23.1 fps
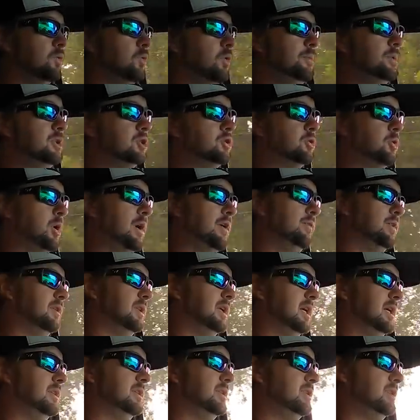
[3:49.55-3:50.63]
we've been traveling a
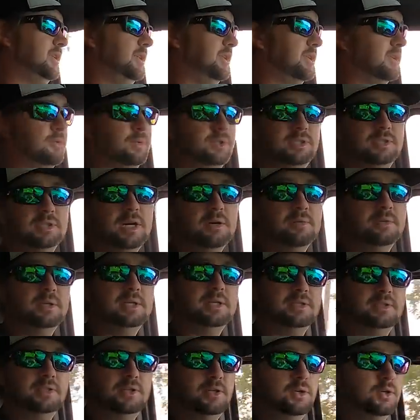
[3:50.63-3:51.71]
lot this year, which is not really
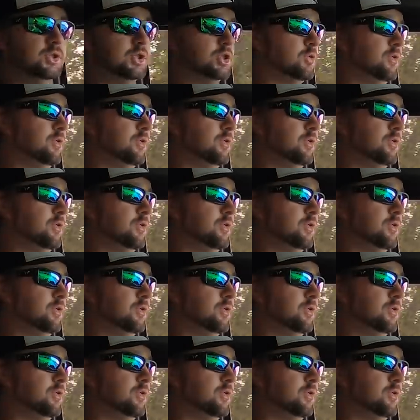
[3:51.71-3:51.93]
an excuse,